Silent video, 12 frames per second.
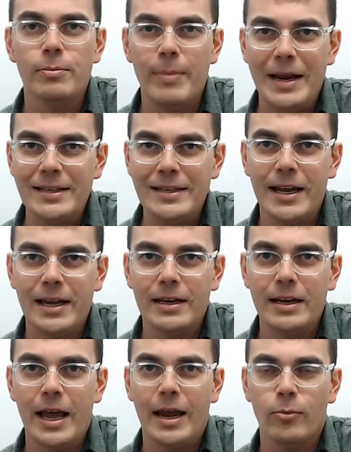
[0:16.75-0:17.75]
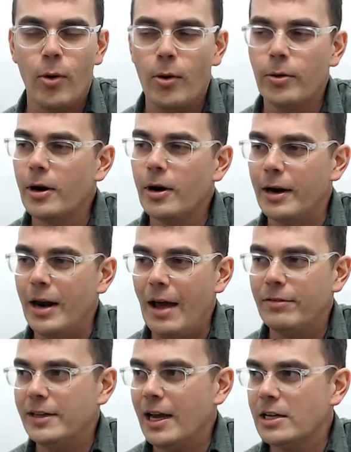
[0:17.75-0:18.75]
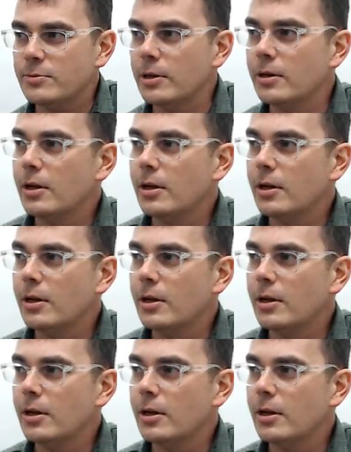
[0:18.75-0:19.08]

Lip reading: maintain a rotor on an F attachment.